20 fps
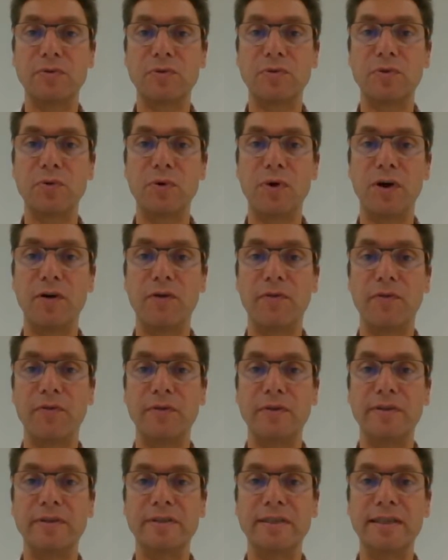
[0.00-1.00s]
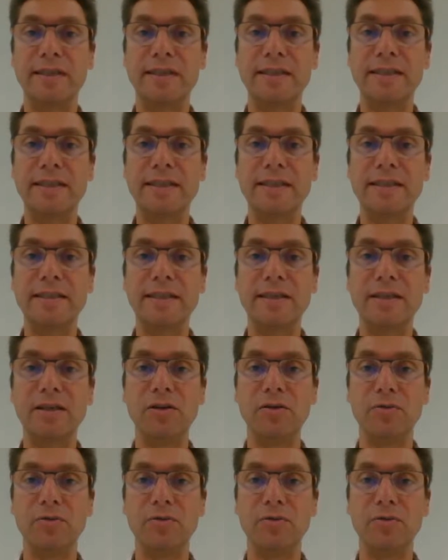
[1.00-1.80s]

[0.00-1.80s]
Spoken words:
2 of the leading